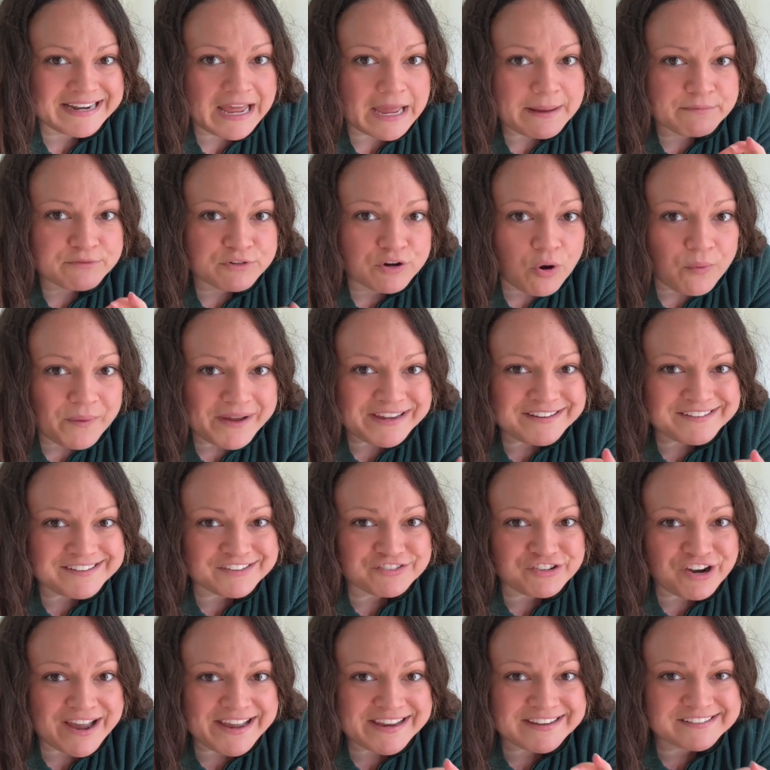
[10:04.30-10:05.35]
I'm going to
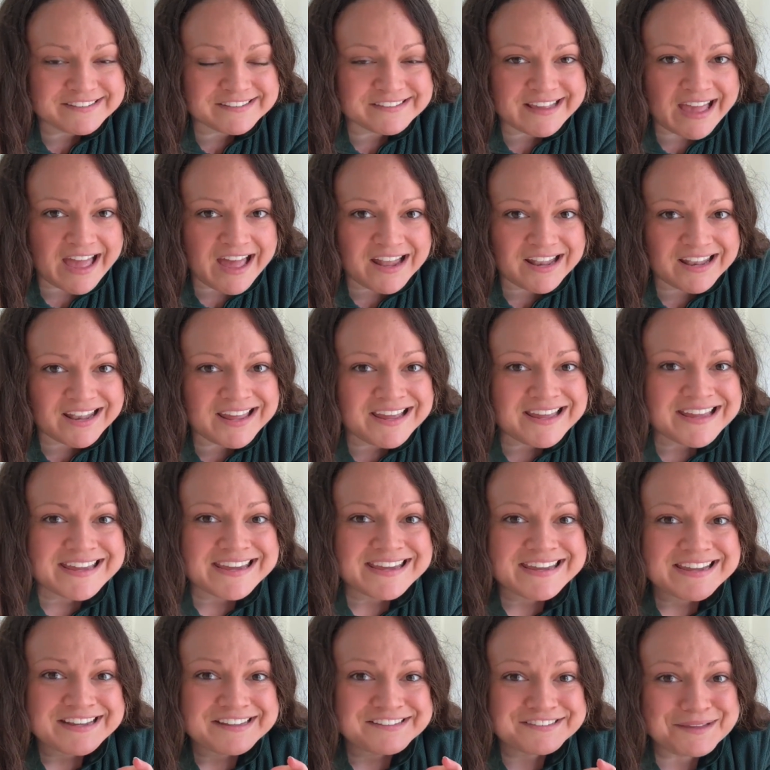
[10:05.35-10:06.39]
try and sell
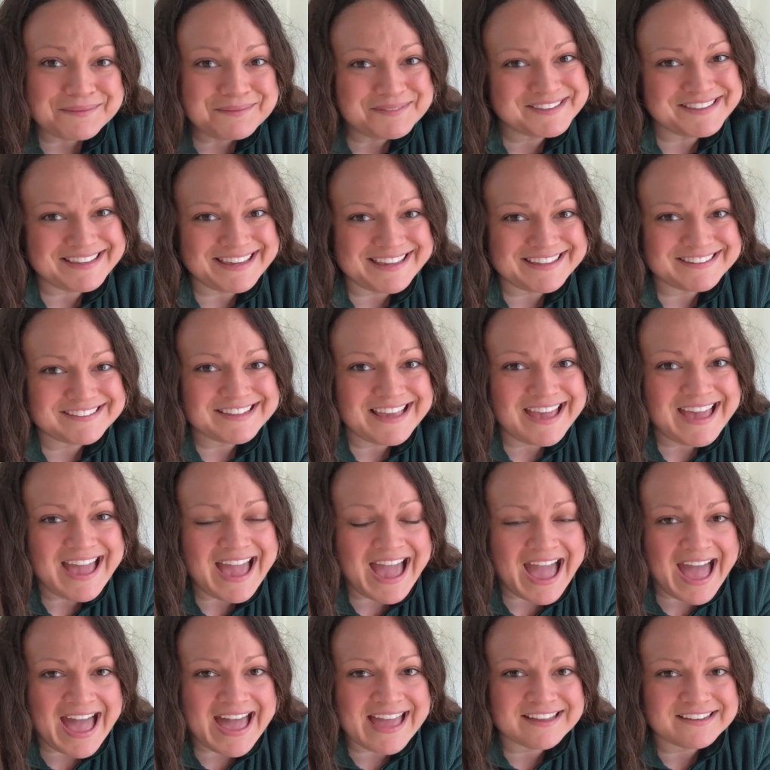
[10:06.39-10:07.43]
some seeds
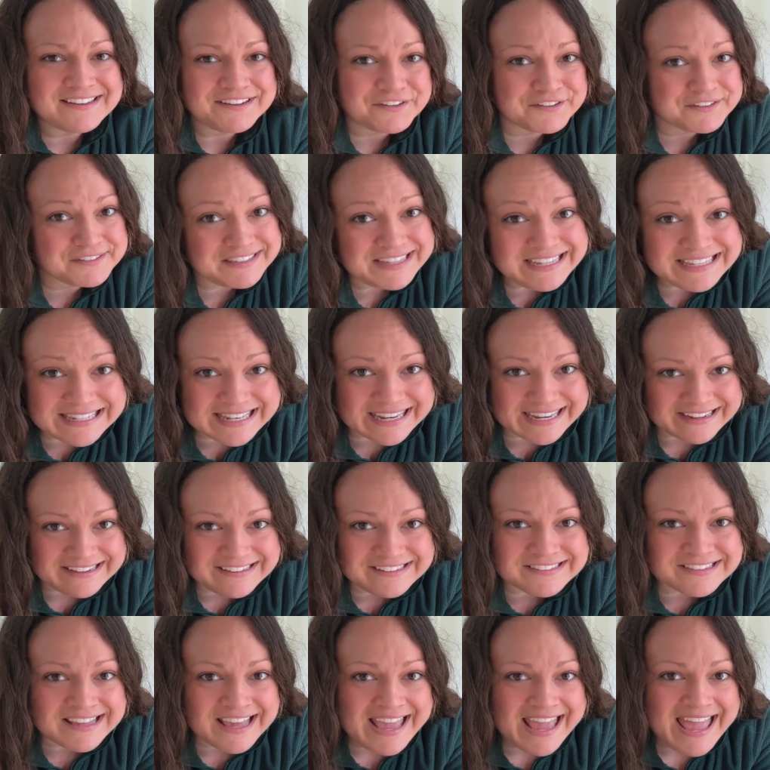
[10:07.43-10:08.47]
at, or
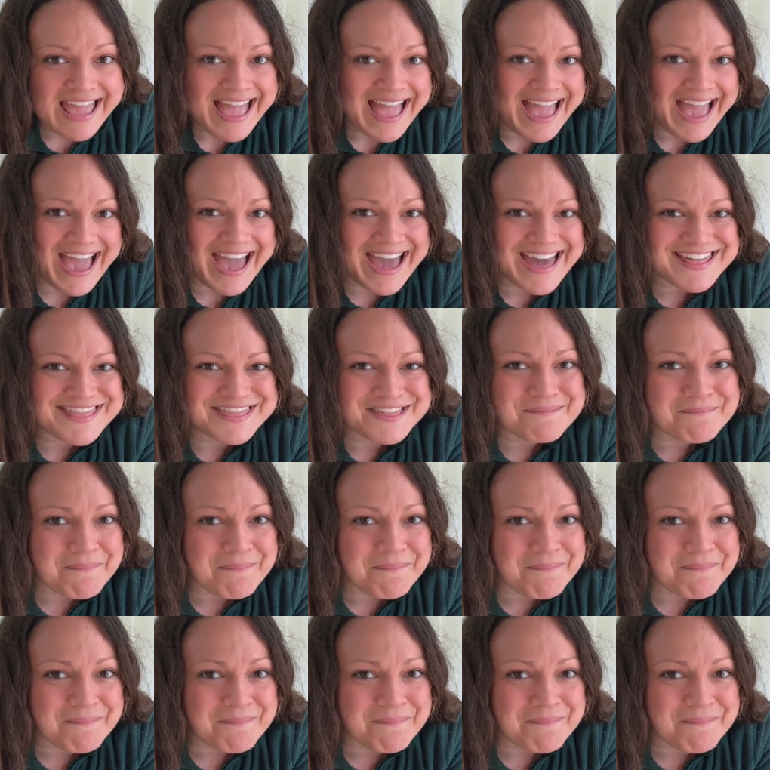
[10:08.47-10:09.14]
seedlings at the